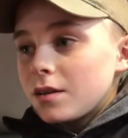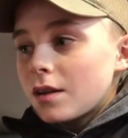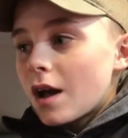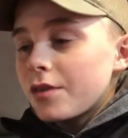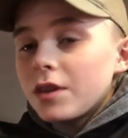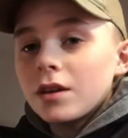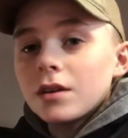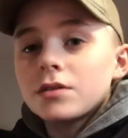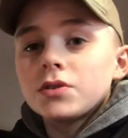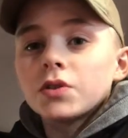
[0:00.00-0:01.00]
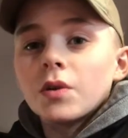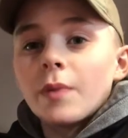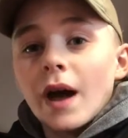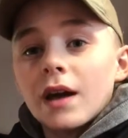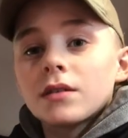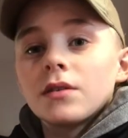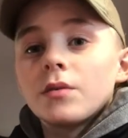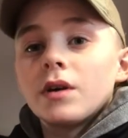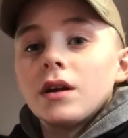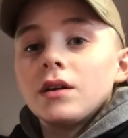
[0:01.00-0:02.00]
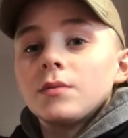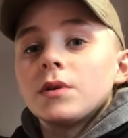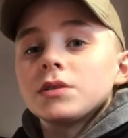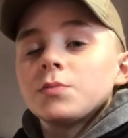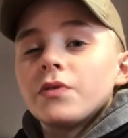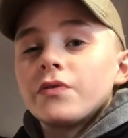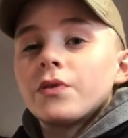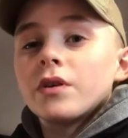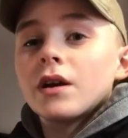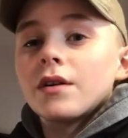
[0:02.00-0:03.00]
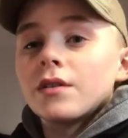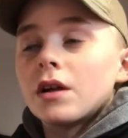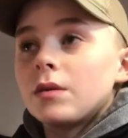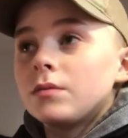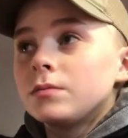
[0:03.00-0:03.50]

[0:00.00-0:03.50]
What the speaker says: I think it should go back to the way it was before, how they